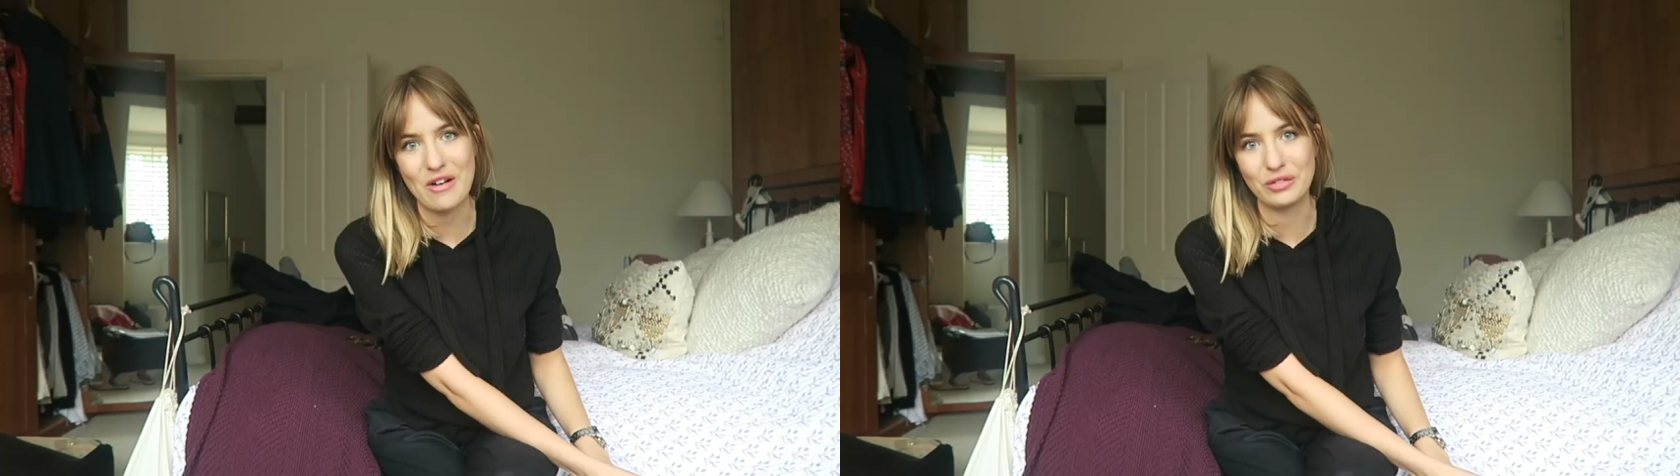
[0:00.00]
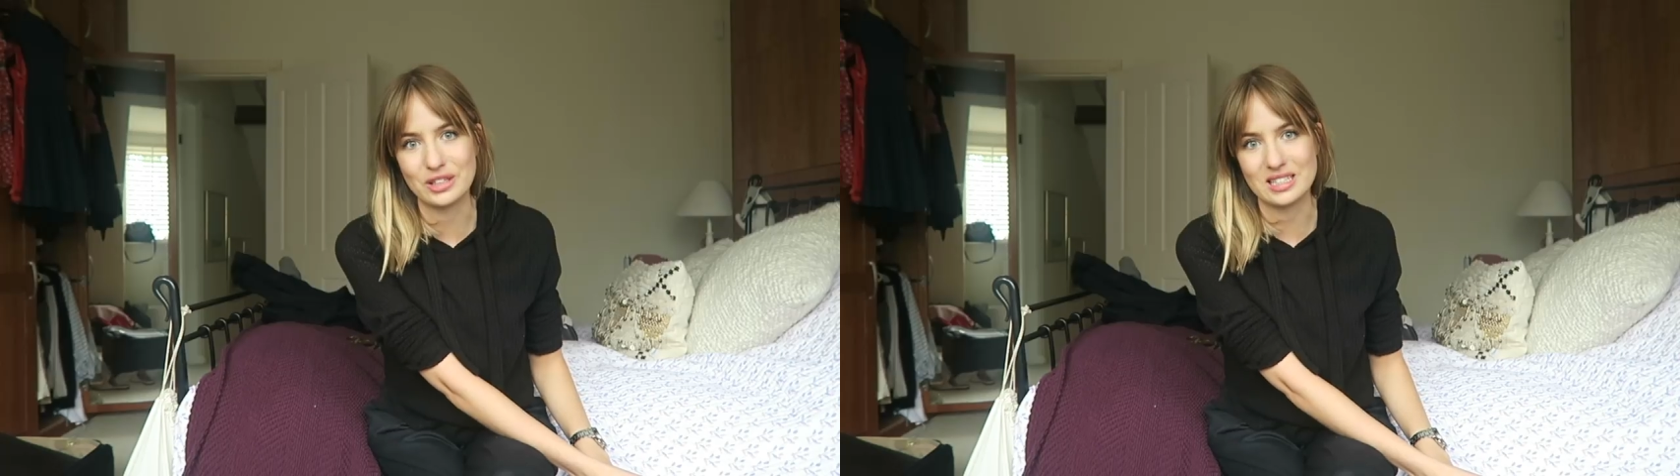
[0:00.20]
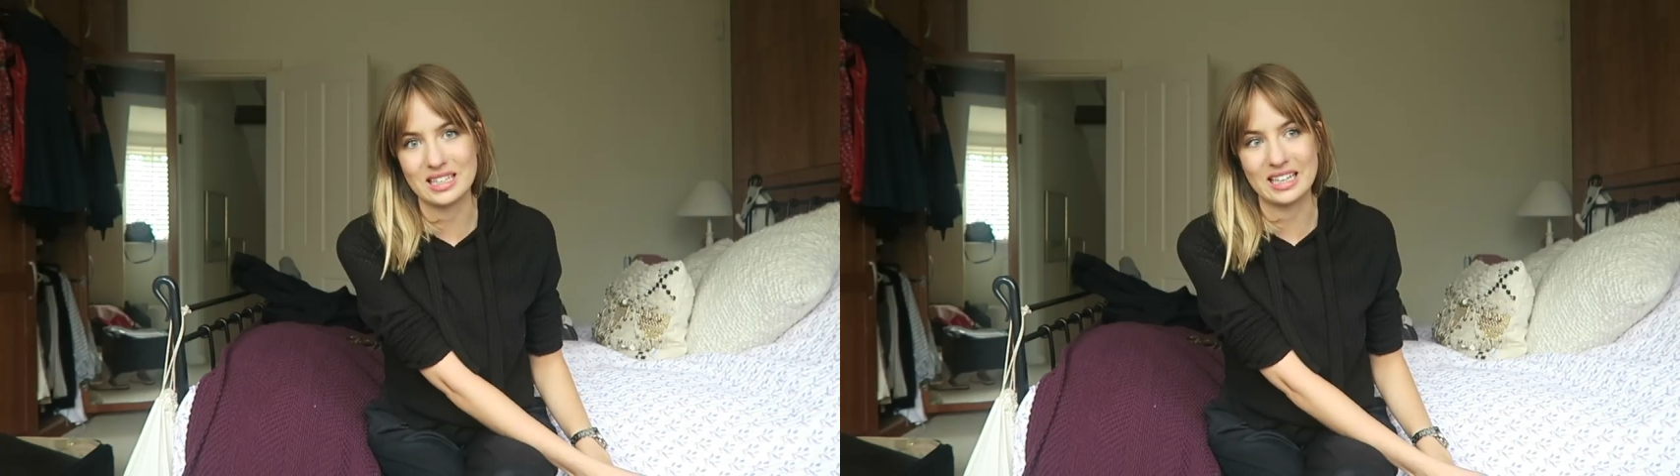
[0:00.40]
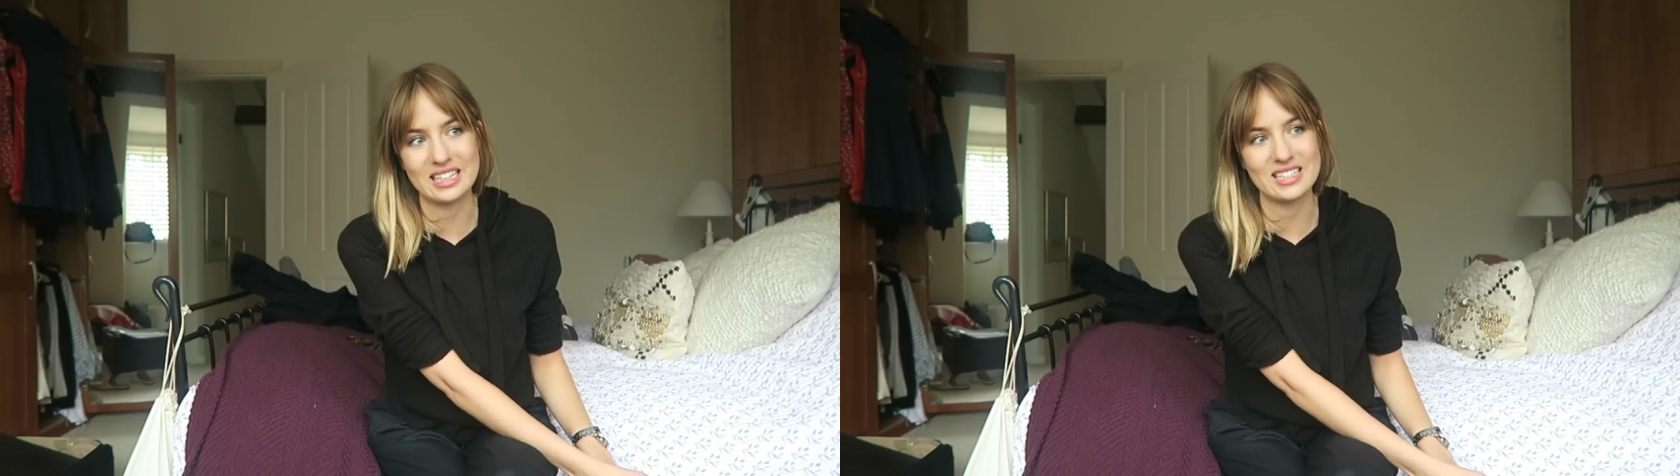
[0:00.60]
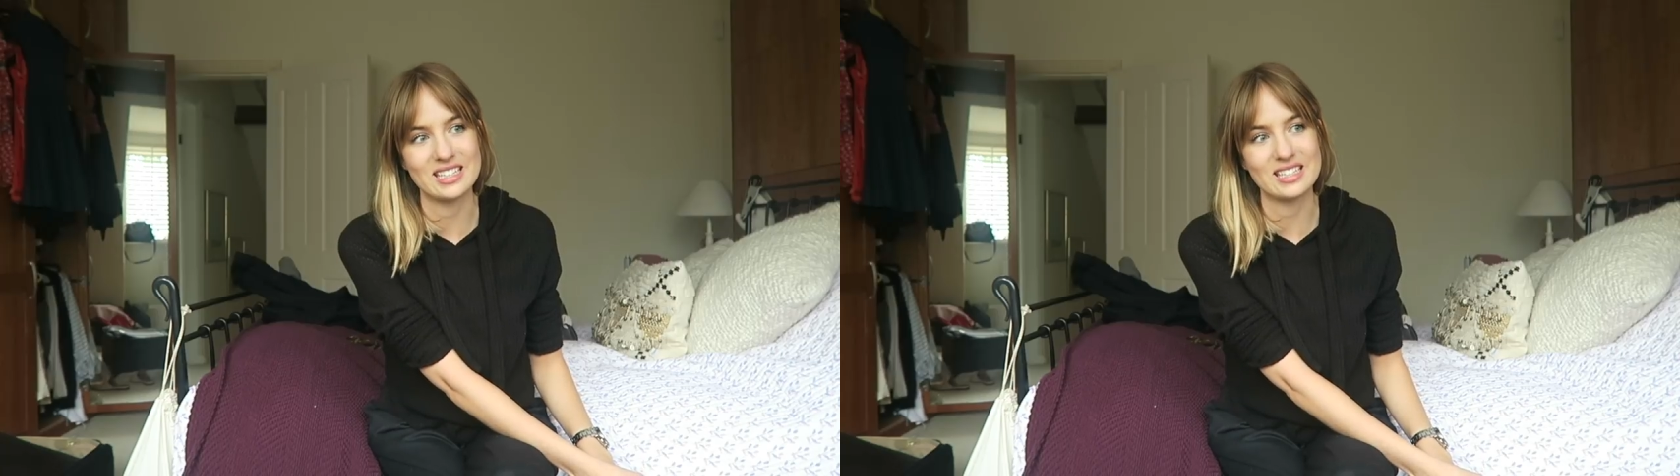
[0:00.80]
obviously
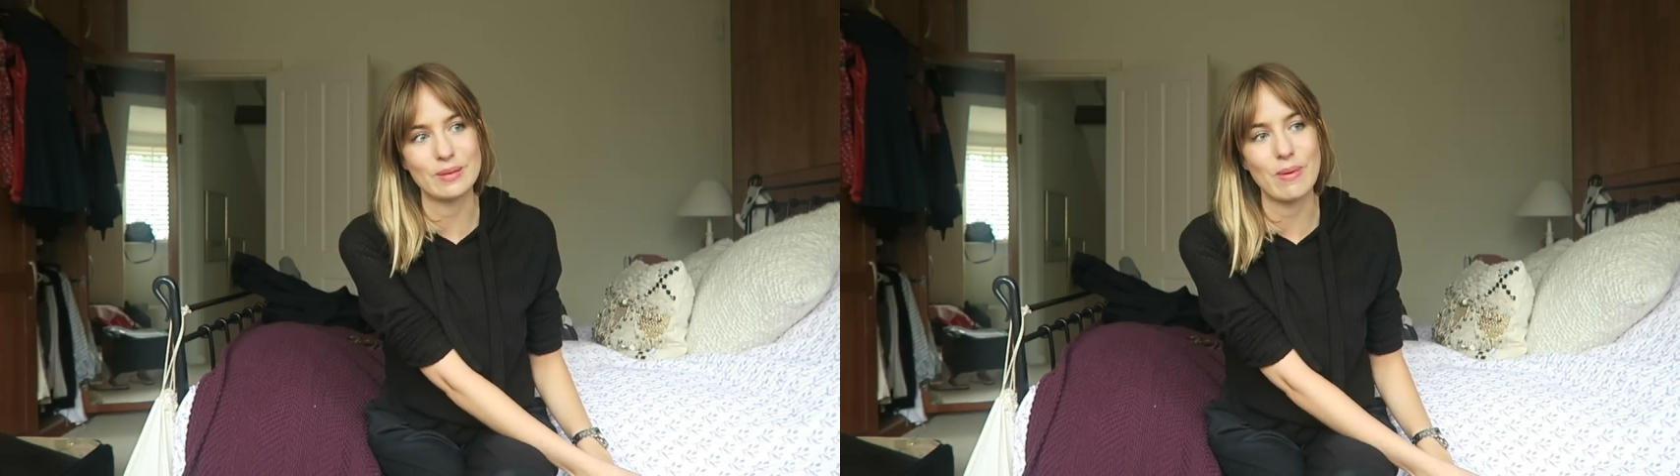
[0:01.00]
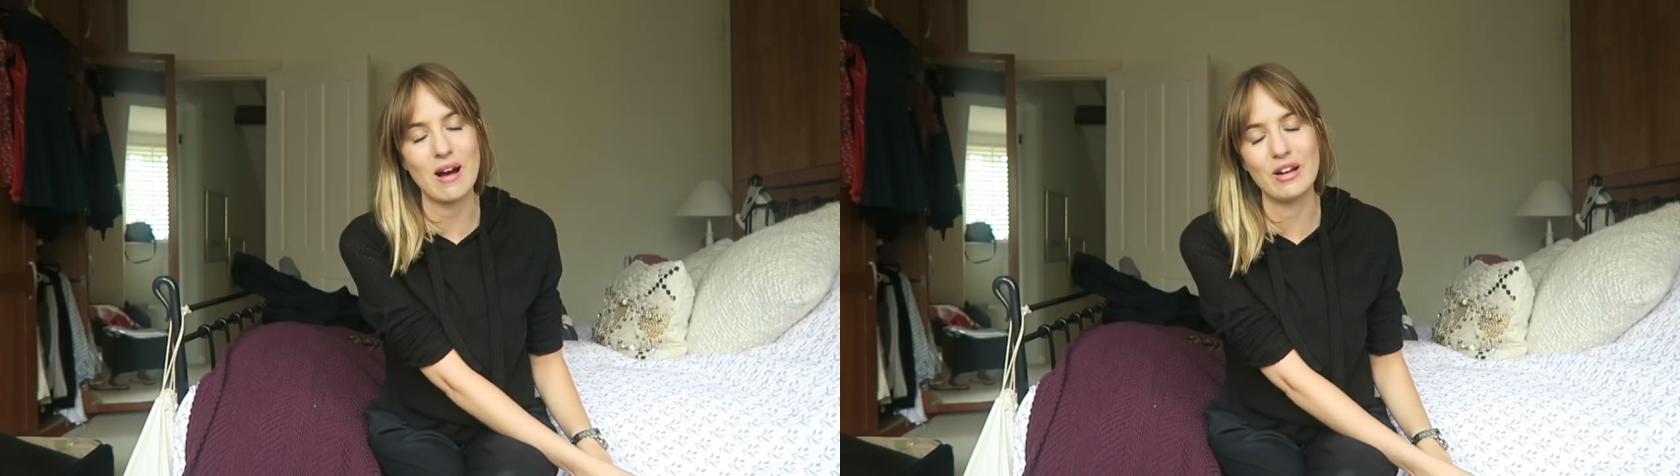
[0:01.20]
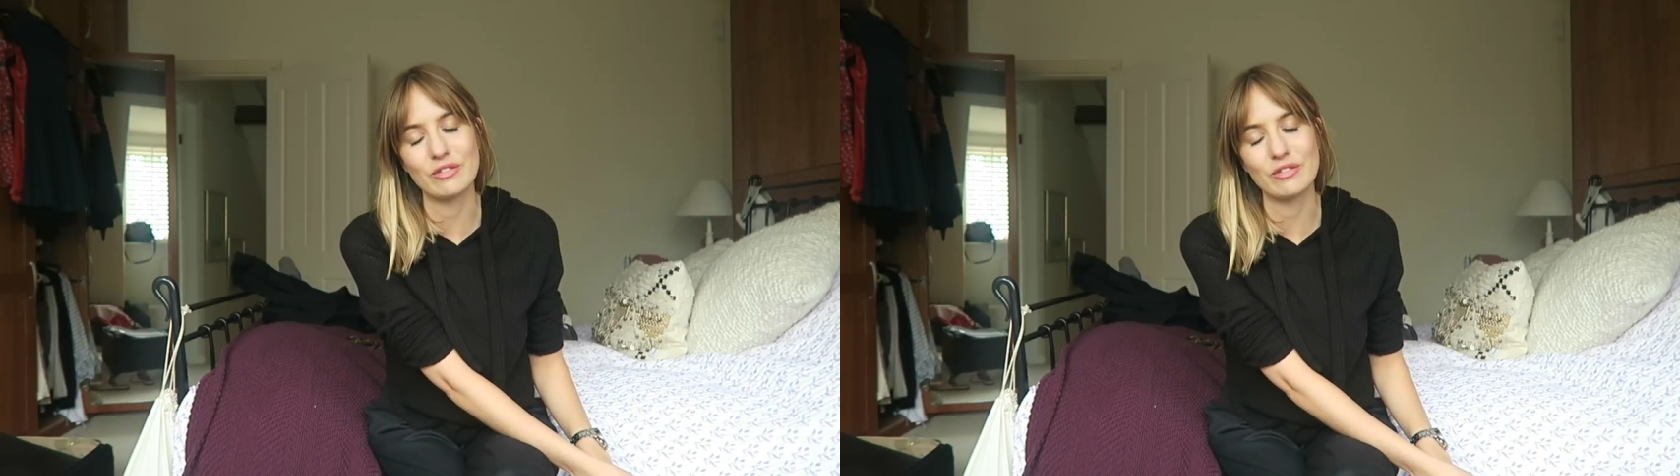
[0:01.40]
this is a part